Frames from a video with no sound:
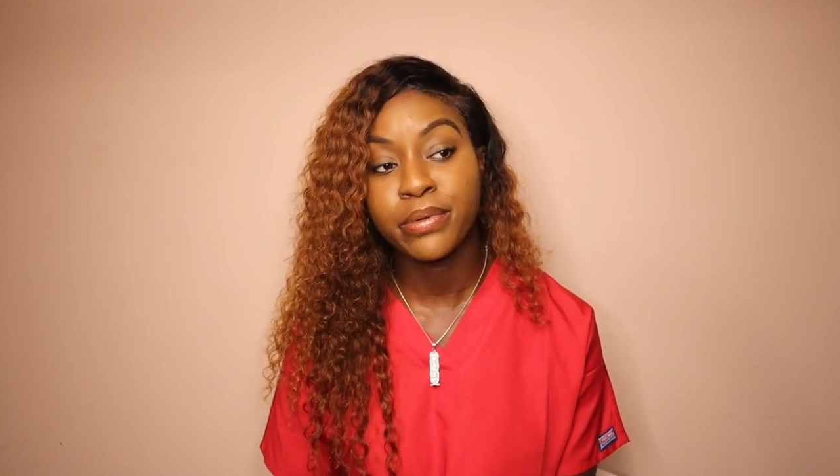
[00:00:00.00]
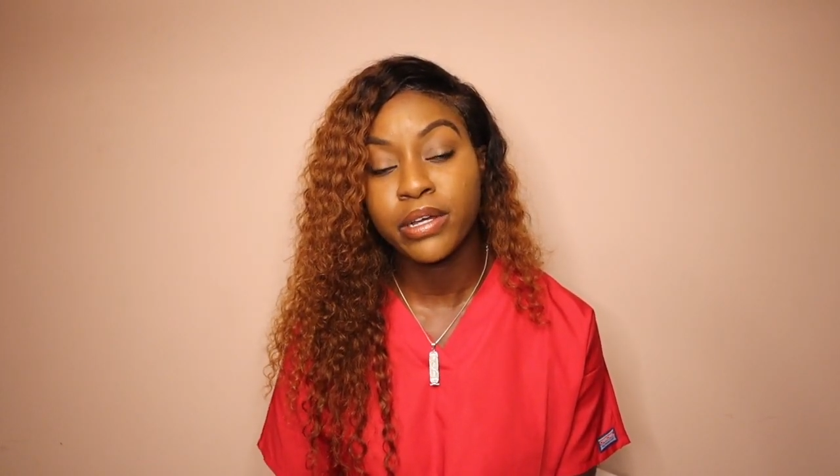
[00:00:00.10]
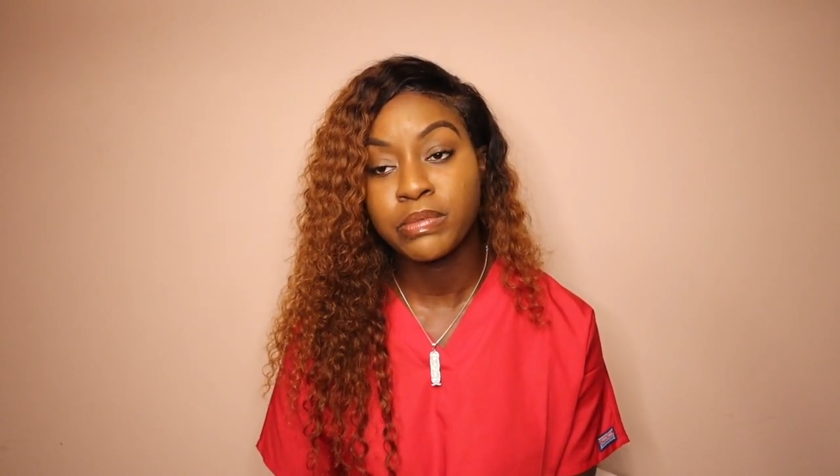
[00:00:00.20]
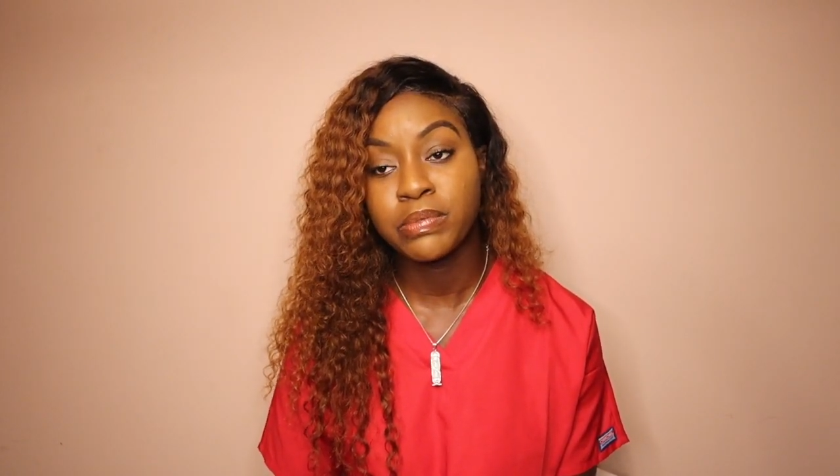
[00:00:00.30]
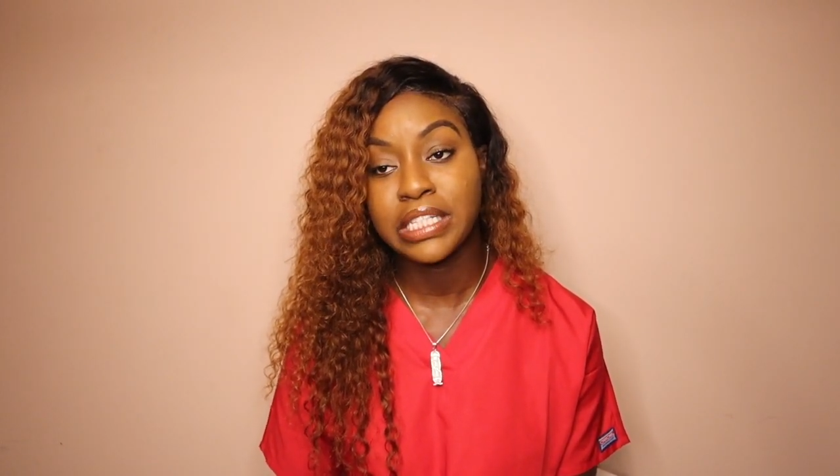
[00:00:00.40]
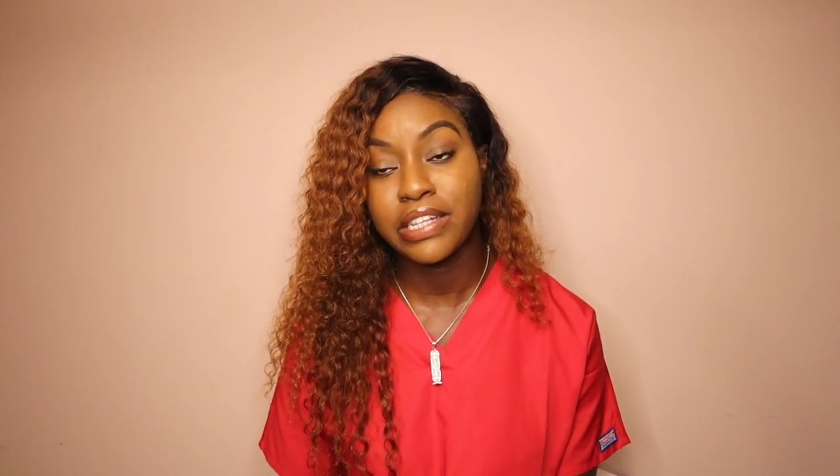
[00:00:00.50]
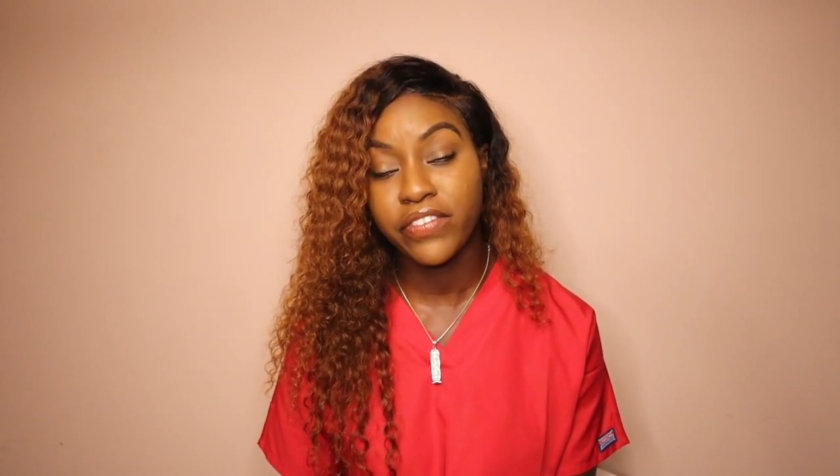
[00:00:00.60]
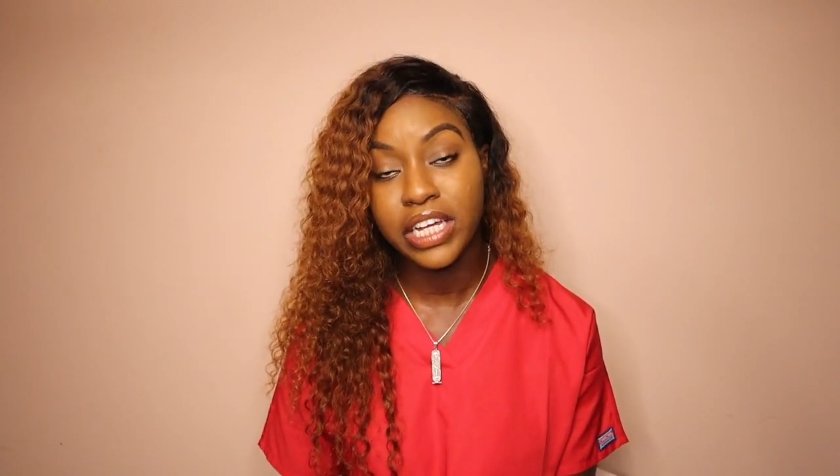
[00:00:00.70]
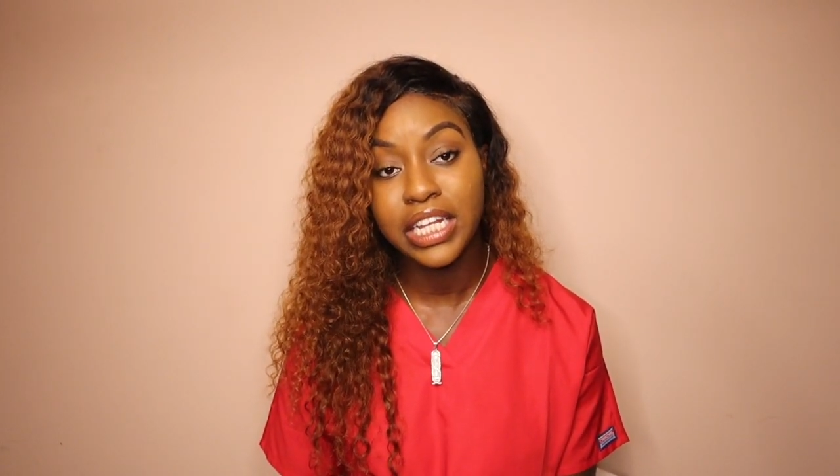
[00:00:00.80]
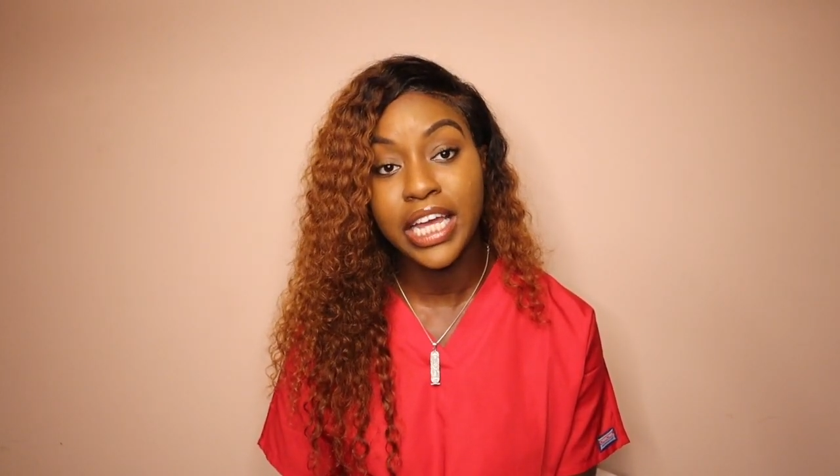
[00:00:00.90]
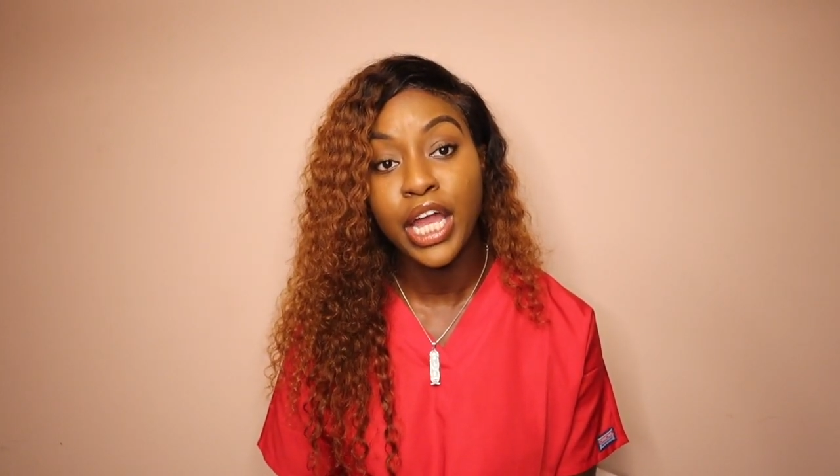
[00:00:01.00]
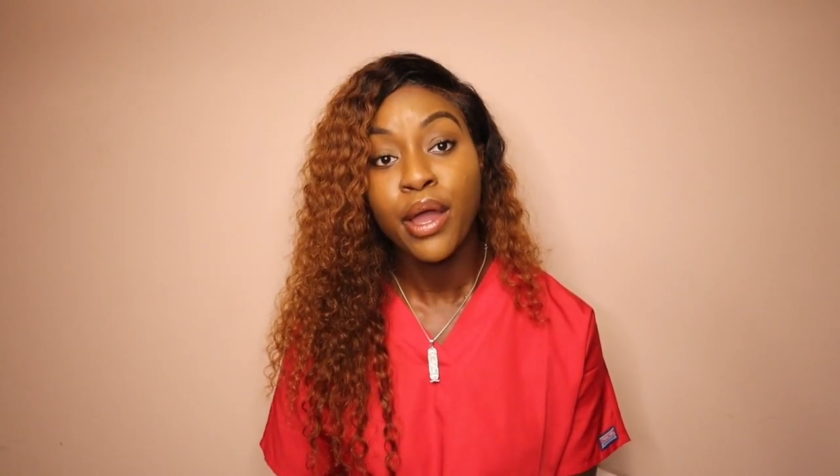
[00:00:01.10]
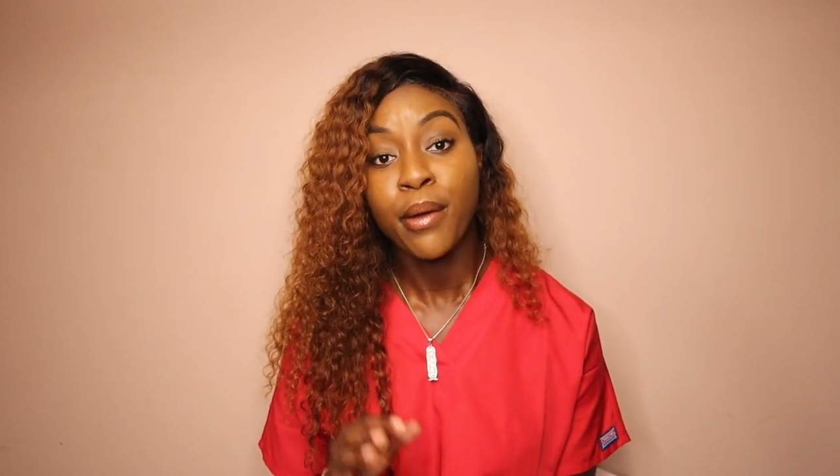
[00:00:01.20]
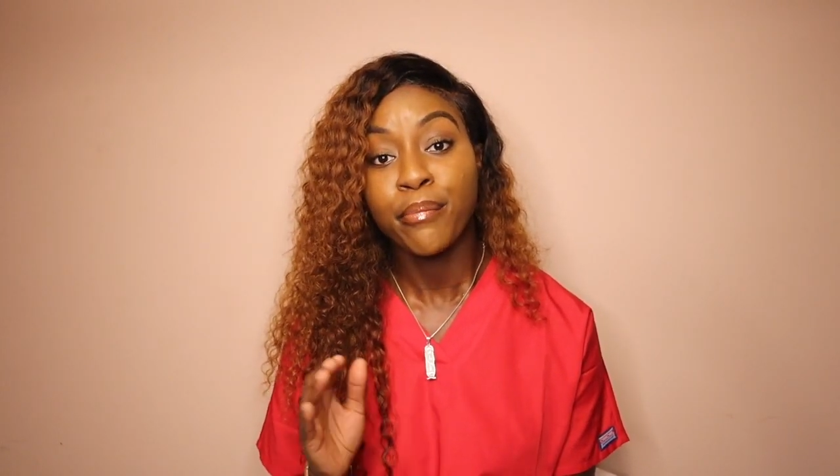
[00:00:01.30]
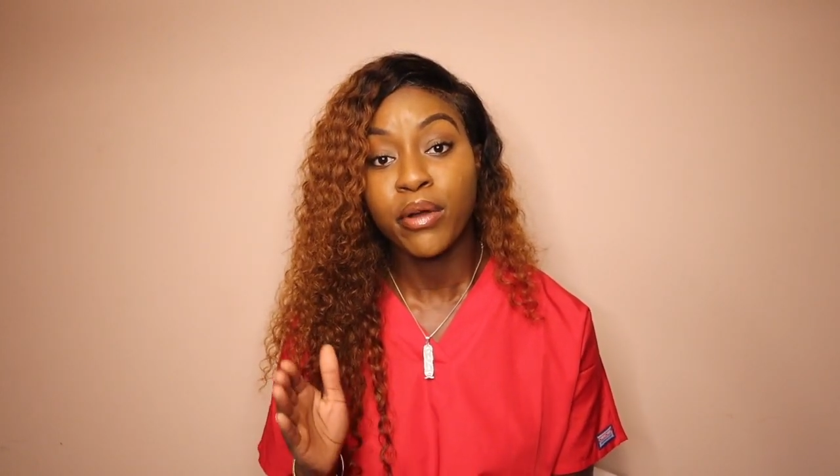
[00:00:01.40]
book specifically